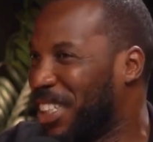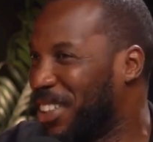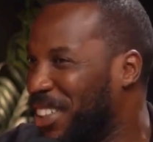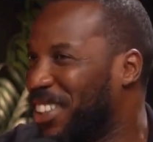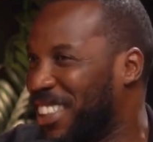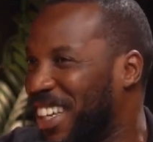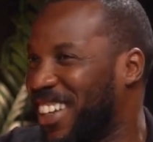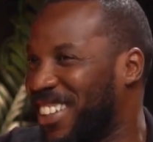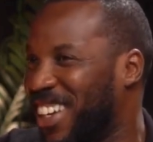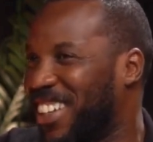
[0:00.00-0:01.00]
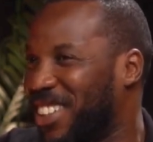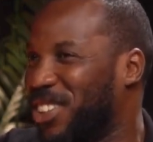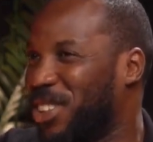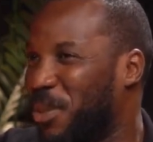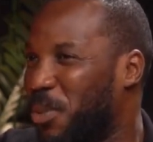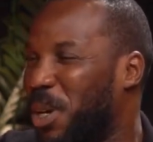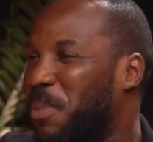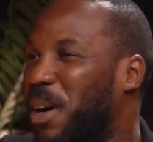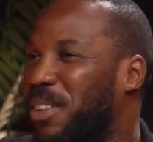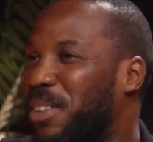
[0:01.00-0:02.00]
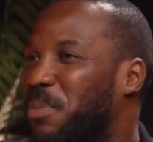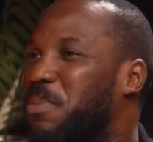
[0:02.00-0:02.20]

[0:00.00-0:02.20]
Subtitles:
logistical or technical stuff. What about